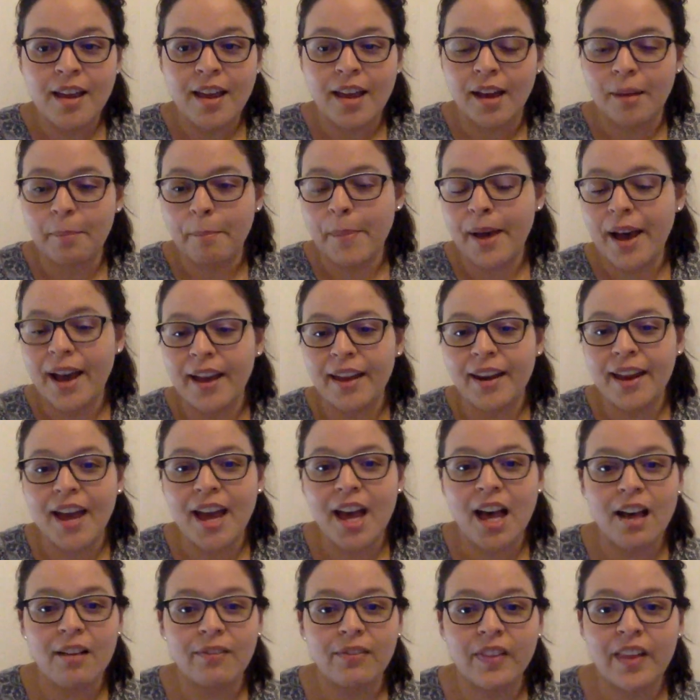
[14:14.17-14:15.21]
I might
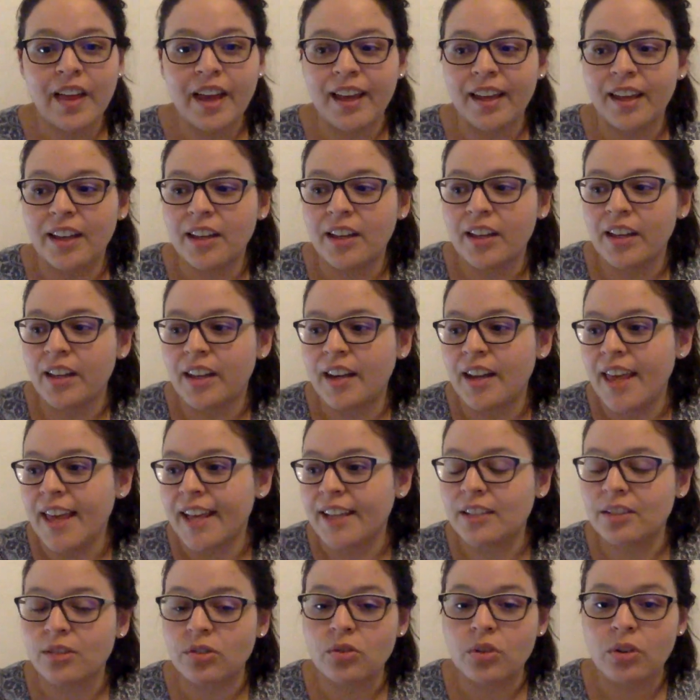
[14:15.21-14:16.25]
have like an
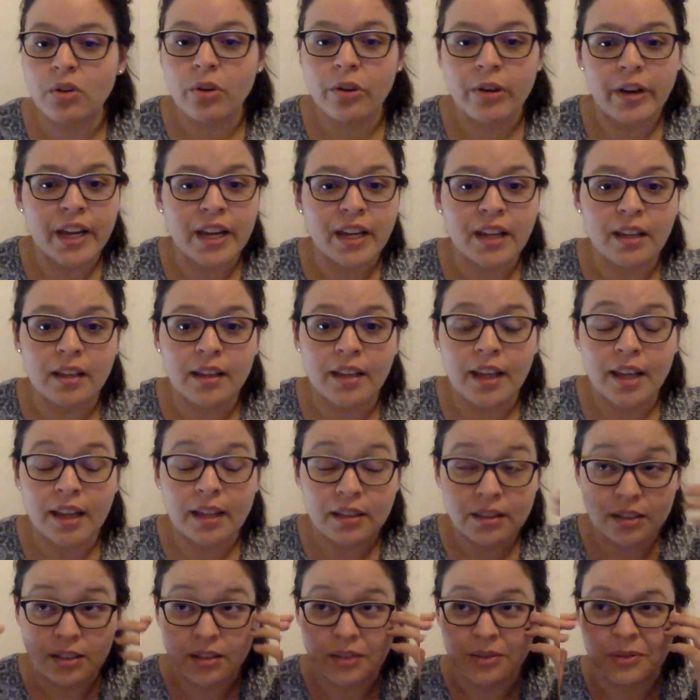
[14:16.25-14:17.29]
extra credit...
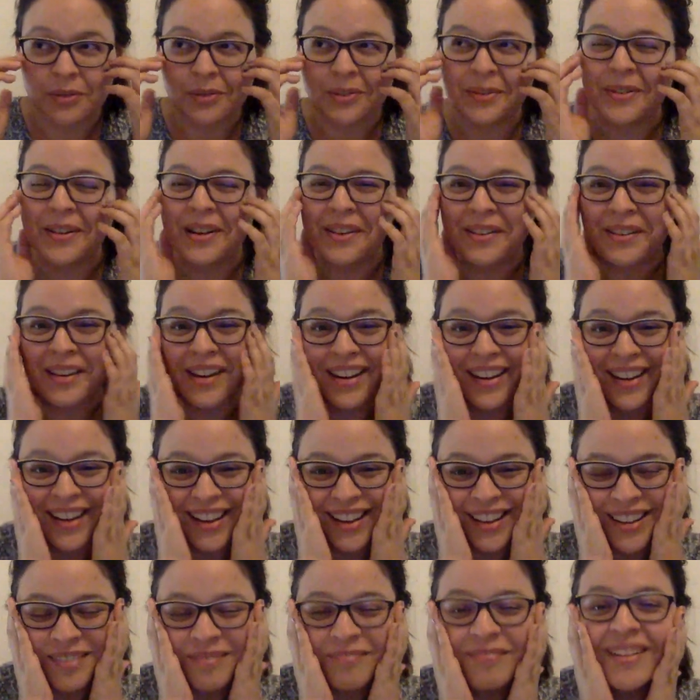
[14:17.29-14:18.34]
Okay, I
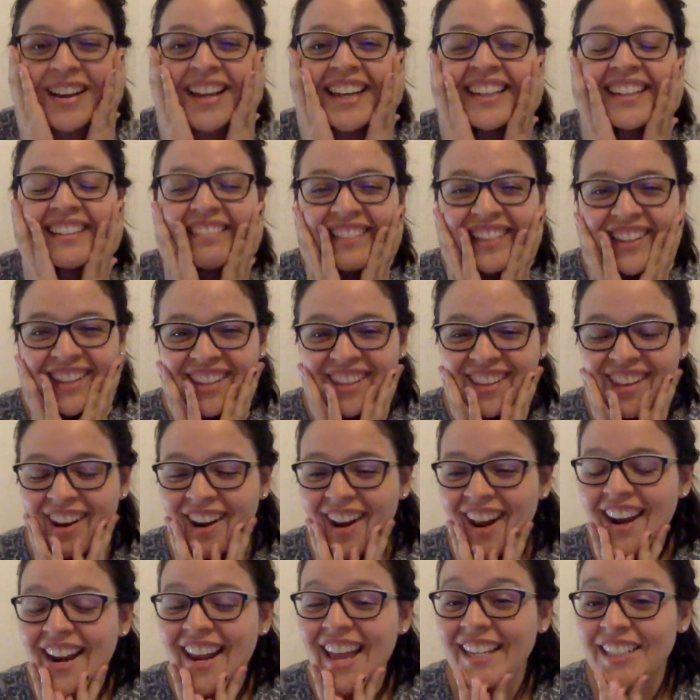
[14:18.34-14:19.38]
combine everything there.
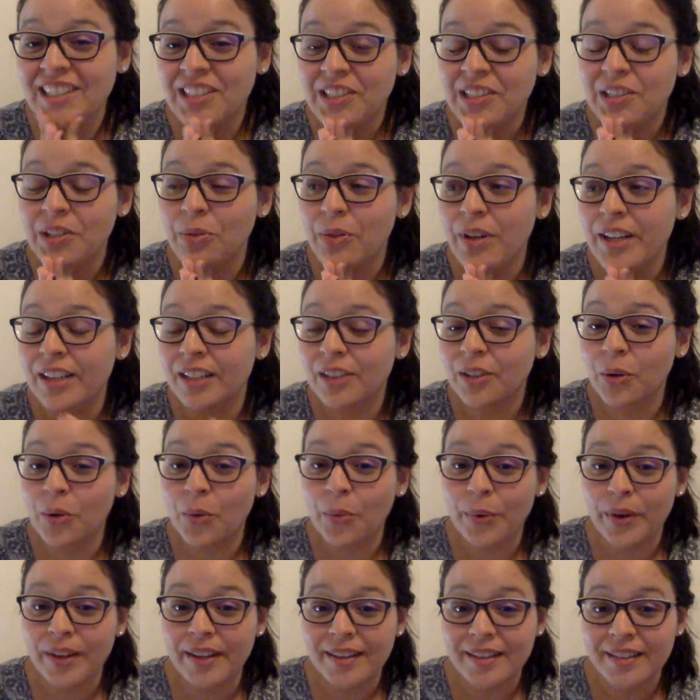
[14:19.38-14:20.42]
An extra credit
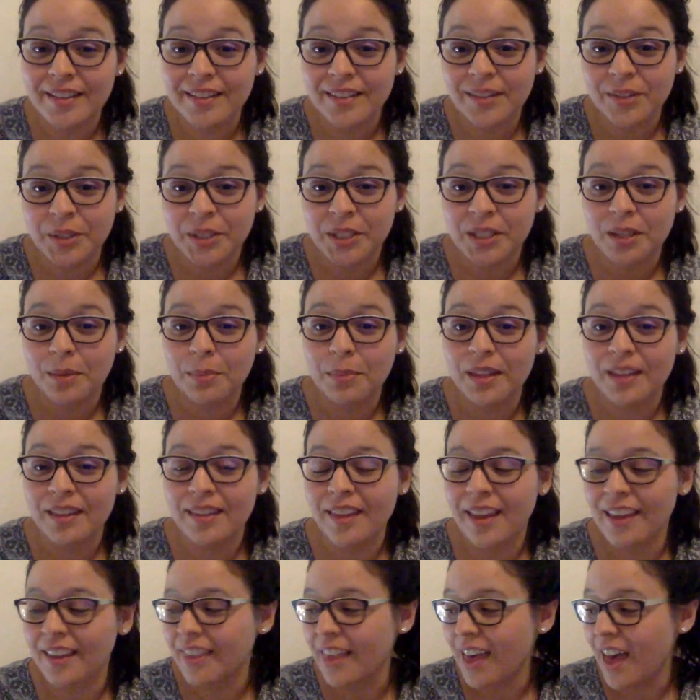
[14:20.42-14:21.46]
quiz or something
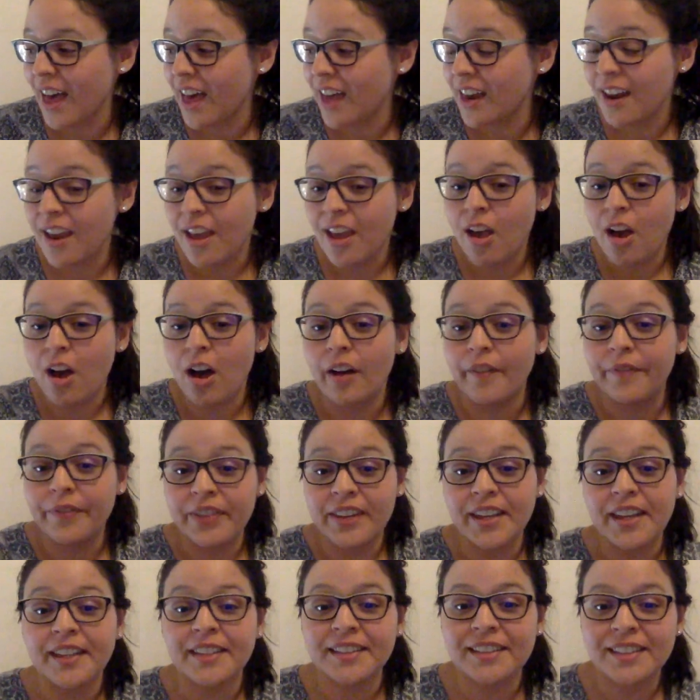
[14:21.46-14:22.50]
like that on
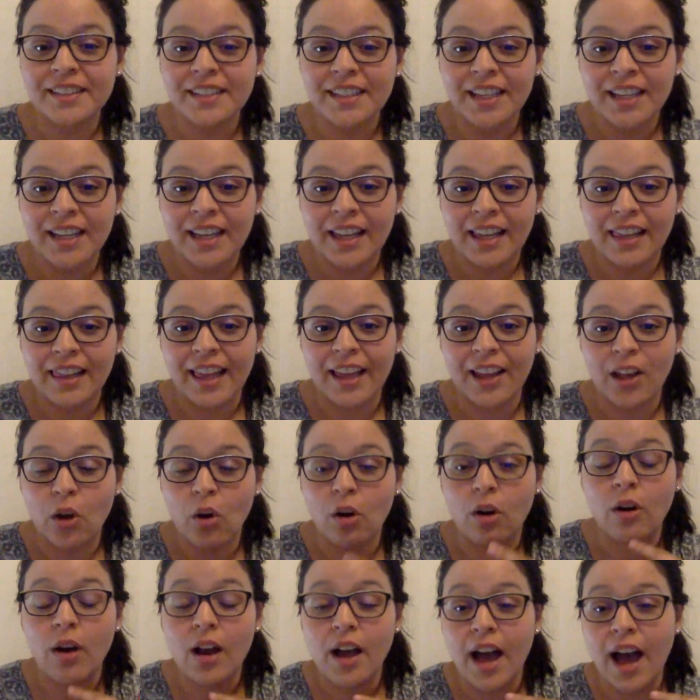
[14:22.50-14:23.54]
this. Like
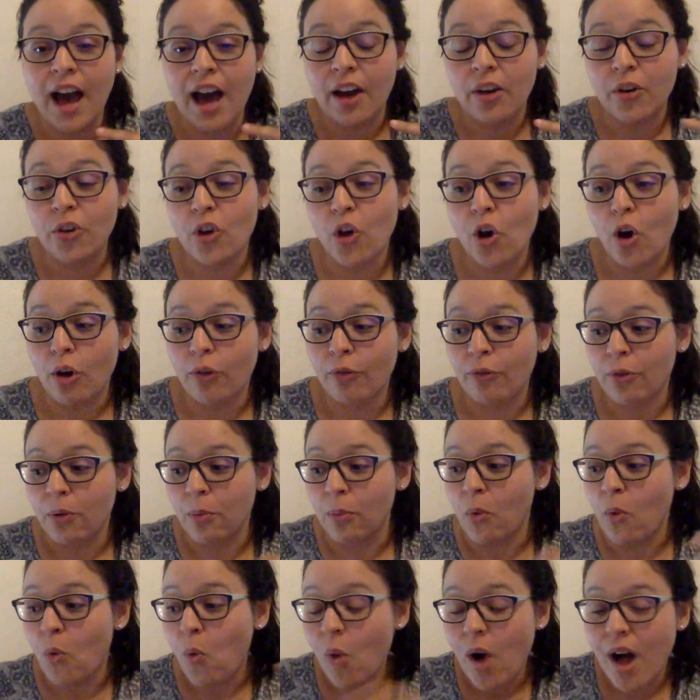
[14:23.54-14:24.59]
how to go from
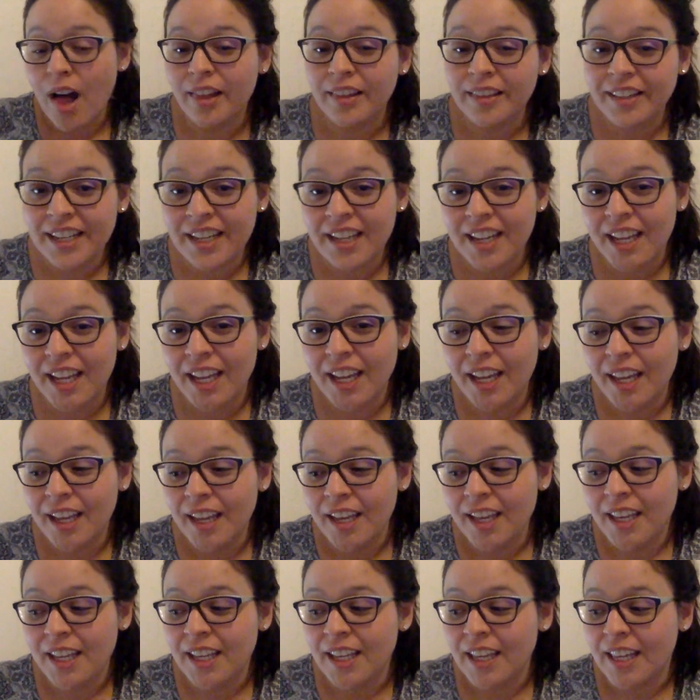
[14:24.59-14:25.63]
quality
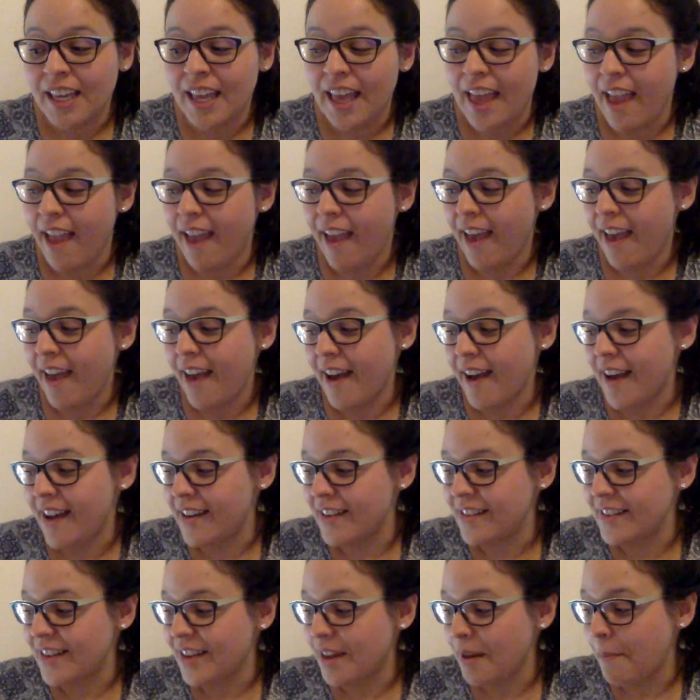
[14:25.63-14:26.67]

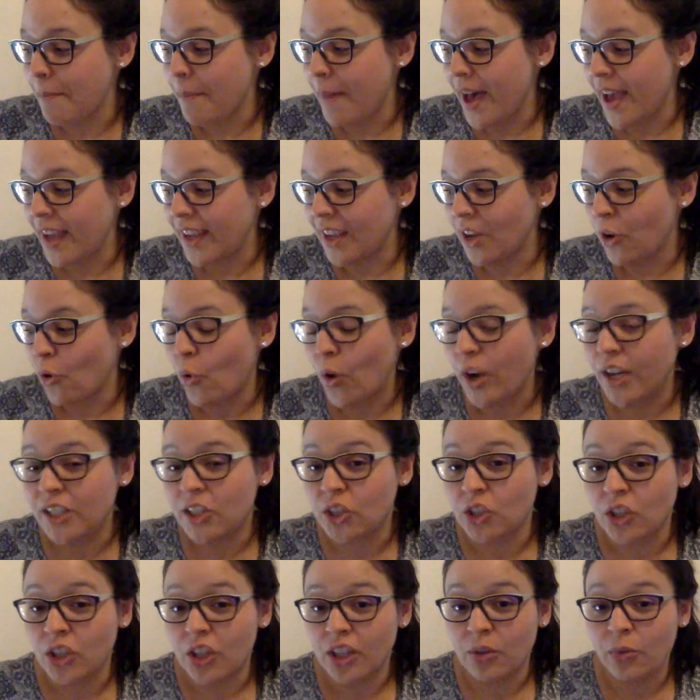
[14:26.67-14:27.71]
and my
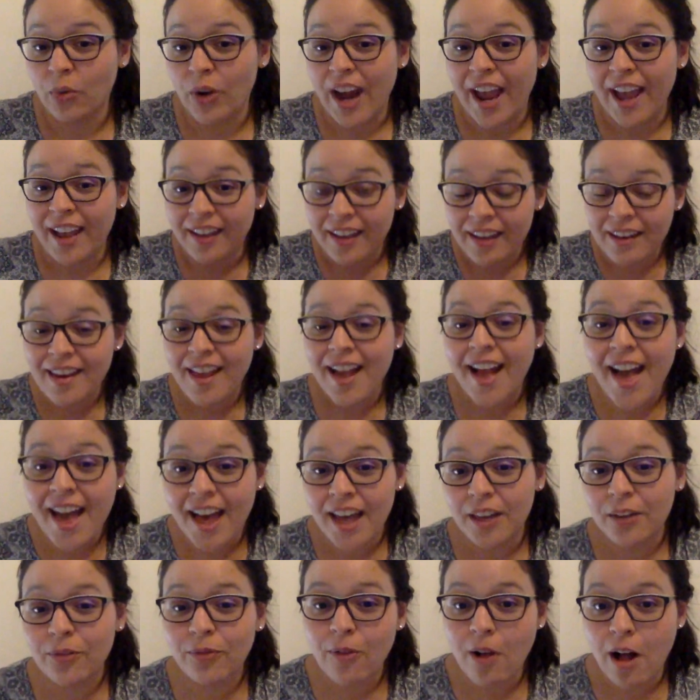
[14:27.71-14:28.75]
equation where I can
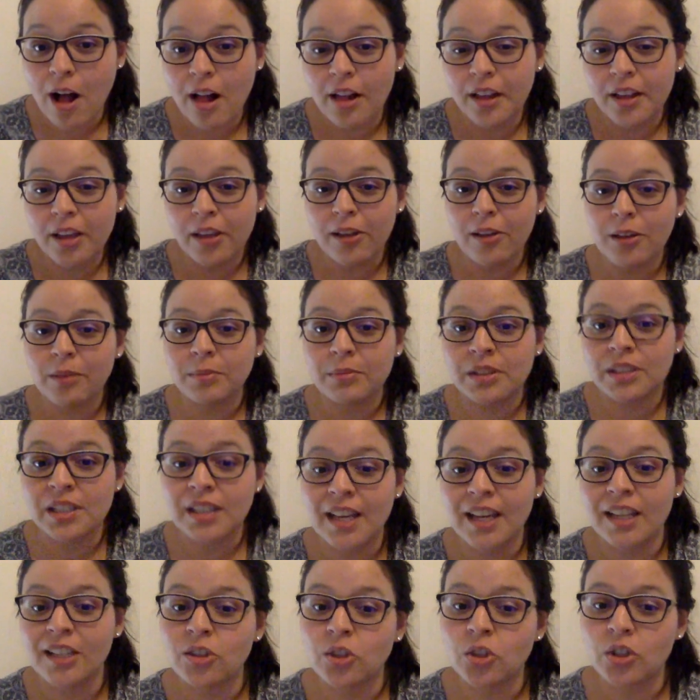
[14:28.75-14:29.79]
add volume to
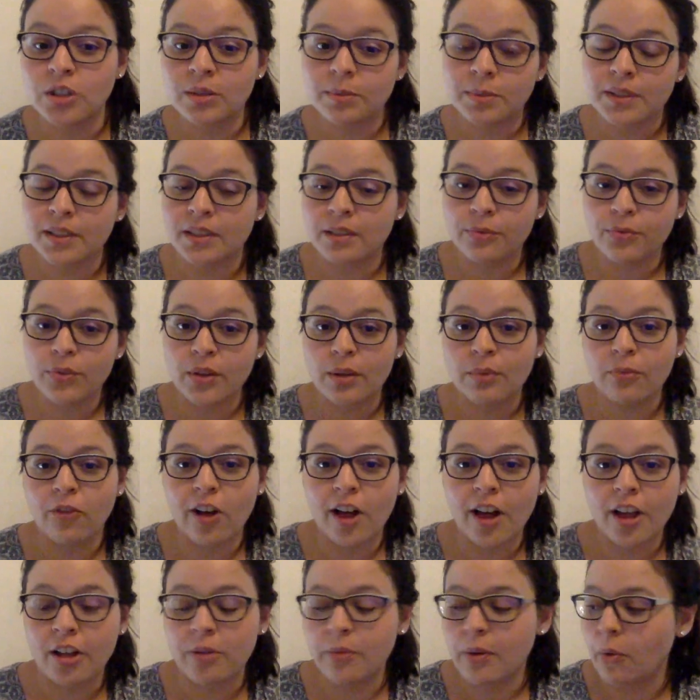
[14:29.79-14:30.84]
get to specific
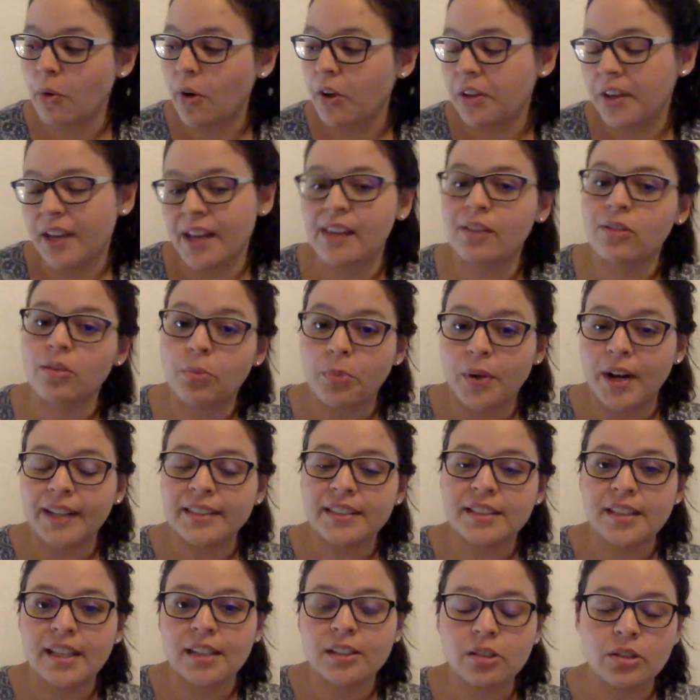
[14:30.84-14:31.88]
volume. I want you guys to
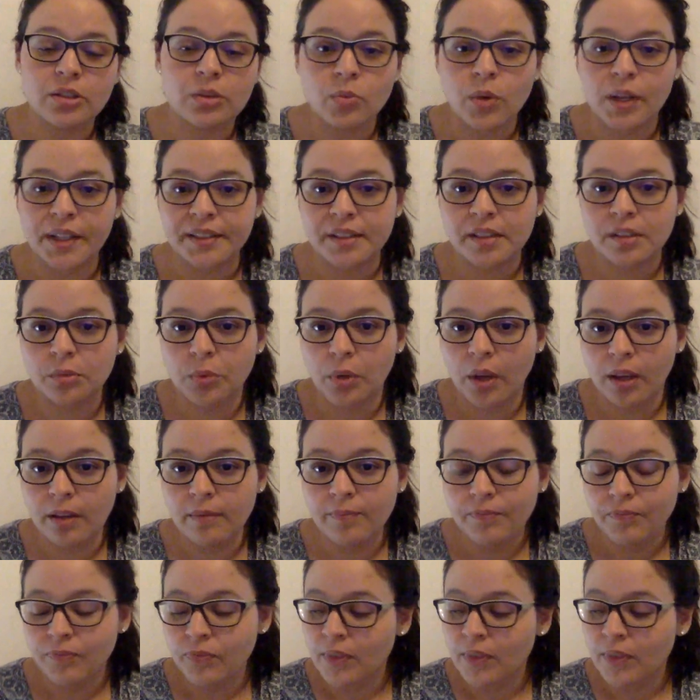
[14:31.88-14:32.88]
practice that just once, okay?